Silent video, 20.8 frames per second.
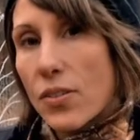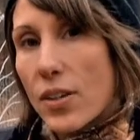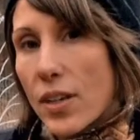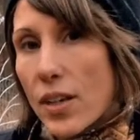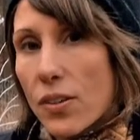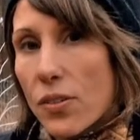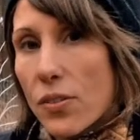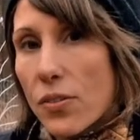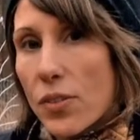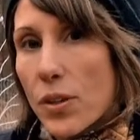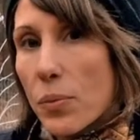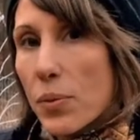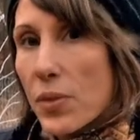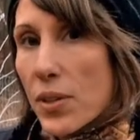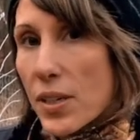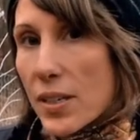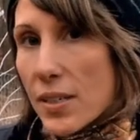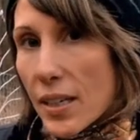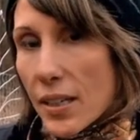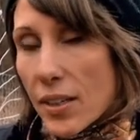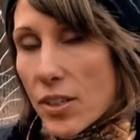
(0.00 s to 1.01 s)
The other thing
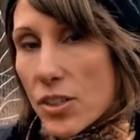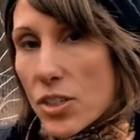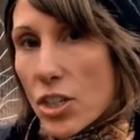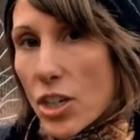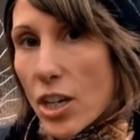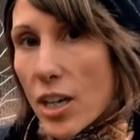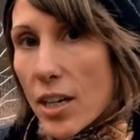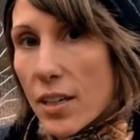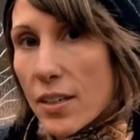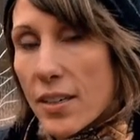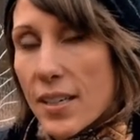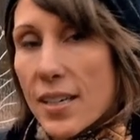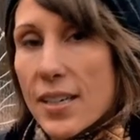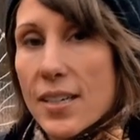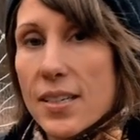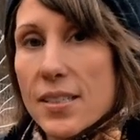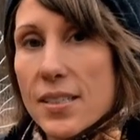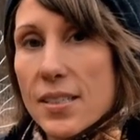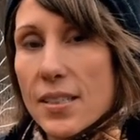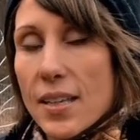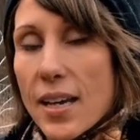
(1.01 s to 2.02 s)
with the IntelliShock
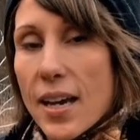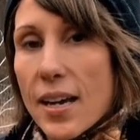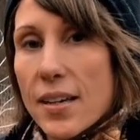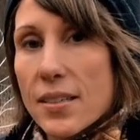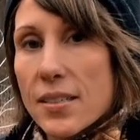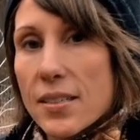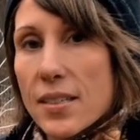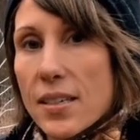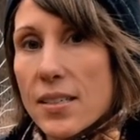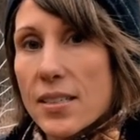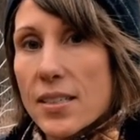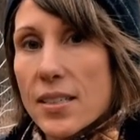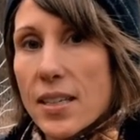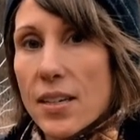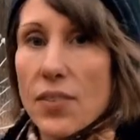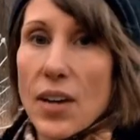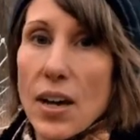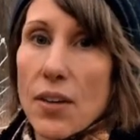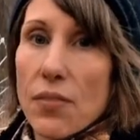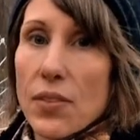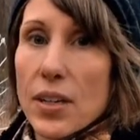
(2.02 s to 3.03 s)
is that
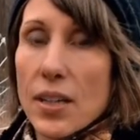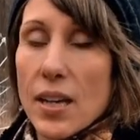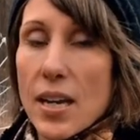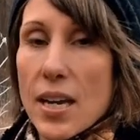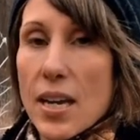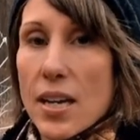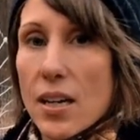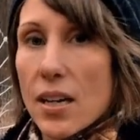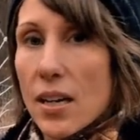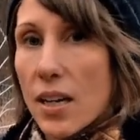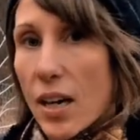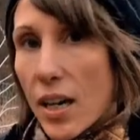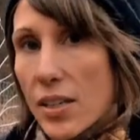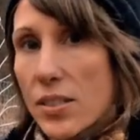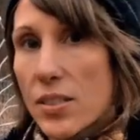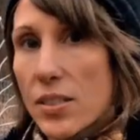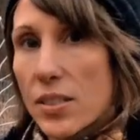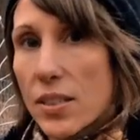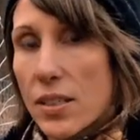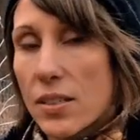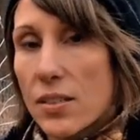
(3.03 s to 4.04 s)
instead of having a
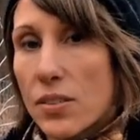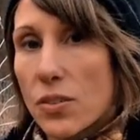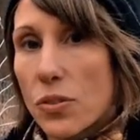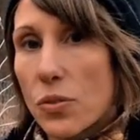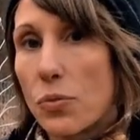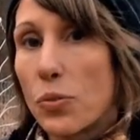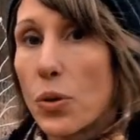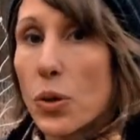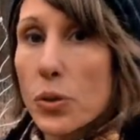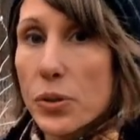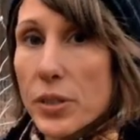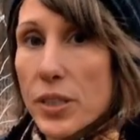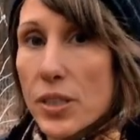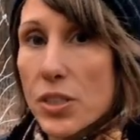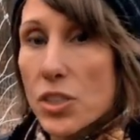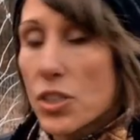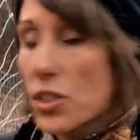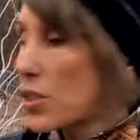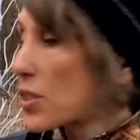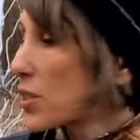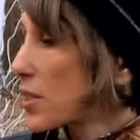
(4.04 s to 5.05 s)
constant
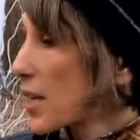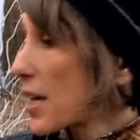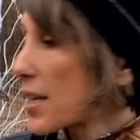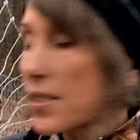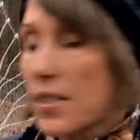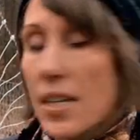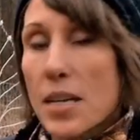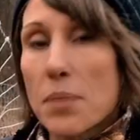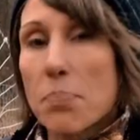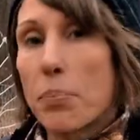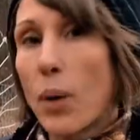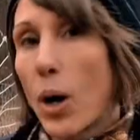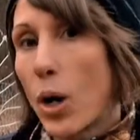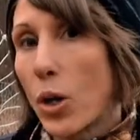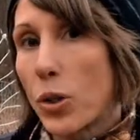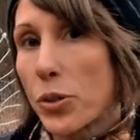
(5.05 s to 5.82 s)
voltage, this has a